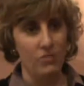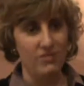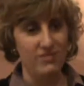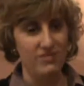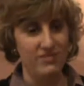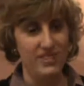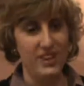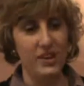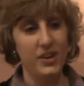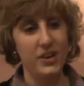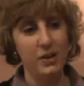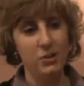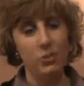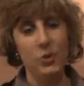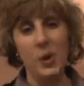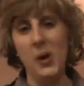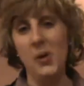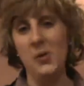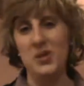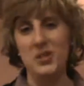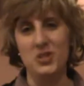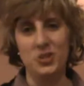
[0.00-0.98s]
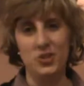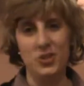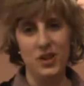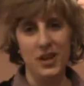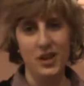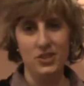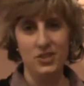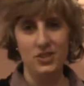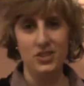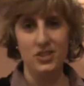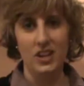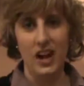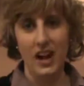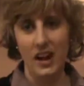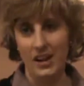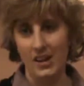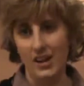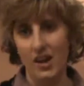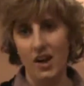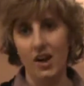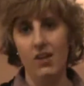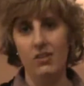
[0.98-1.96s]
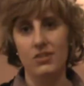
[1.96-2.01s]
very well entrenched
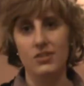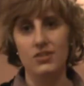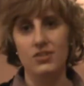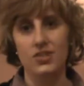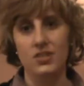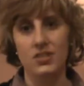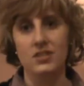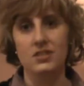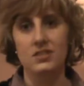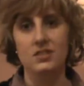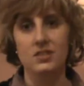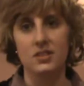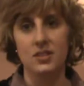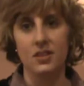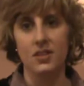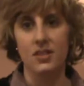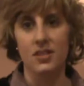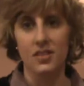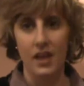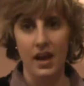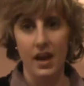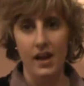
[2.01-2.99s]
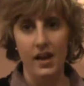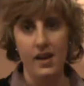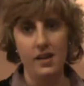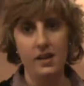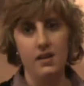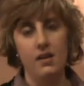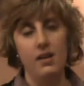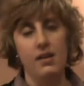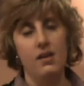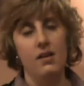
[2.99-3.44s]
ideologies that